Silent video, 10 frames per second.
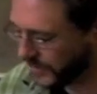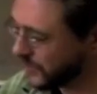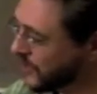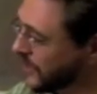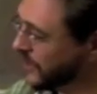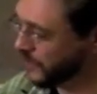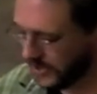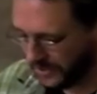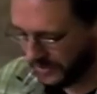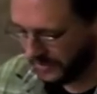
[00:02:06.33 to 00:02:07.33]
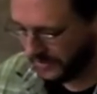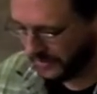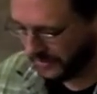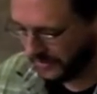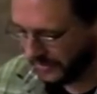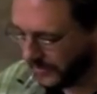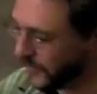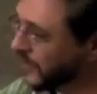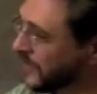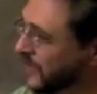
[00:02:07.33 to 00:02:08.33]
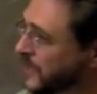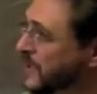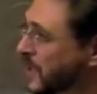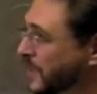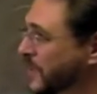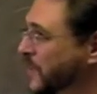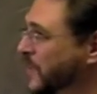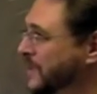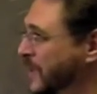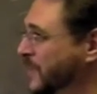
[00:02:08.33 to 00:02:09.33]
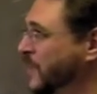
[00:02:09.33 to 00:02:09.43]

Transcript: that she can be here. Well, you tell me. Tell me